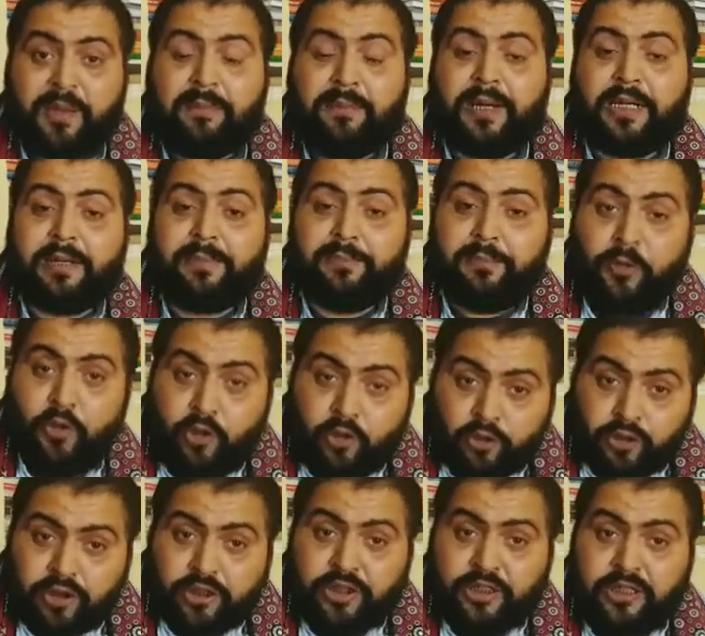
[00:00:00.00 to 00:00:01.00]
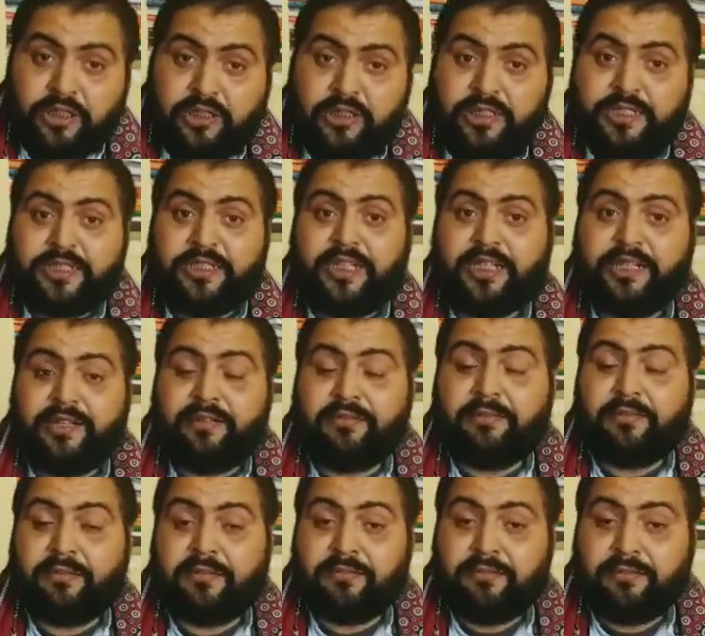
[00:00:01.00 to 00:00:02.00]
but both leading